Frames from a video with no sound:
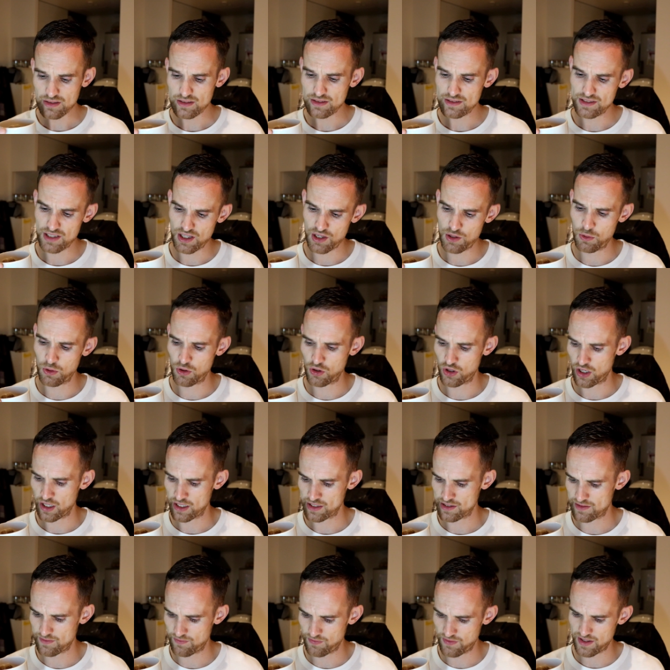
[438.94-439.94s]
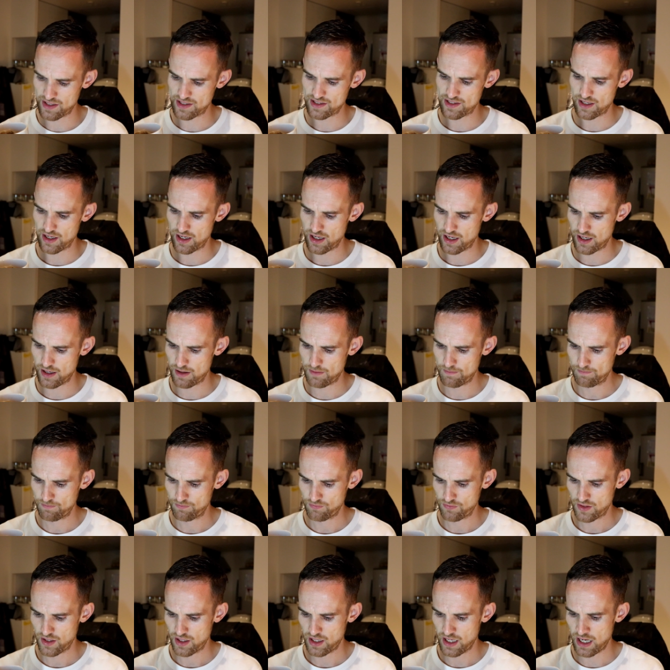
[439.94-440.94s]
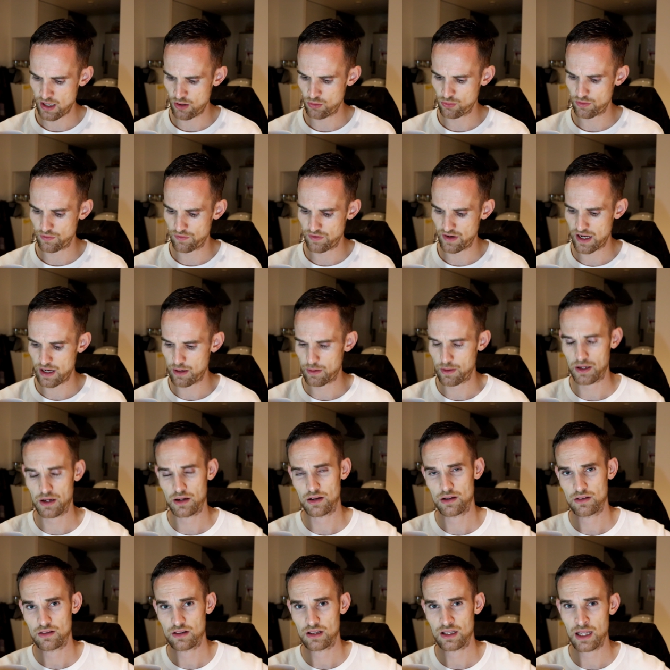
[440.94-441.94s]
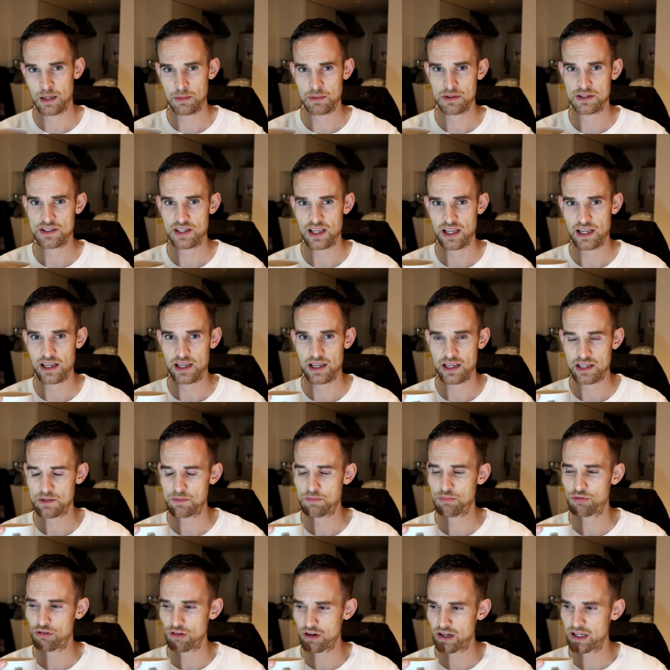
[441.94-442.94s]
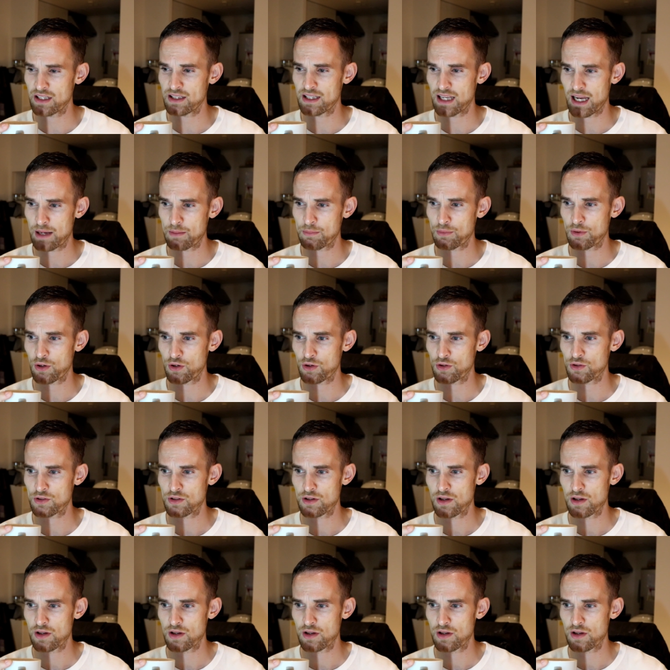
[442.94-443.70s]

Tell you what guys, this uh, elderflower lemon tea is pretty damn good.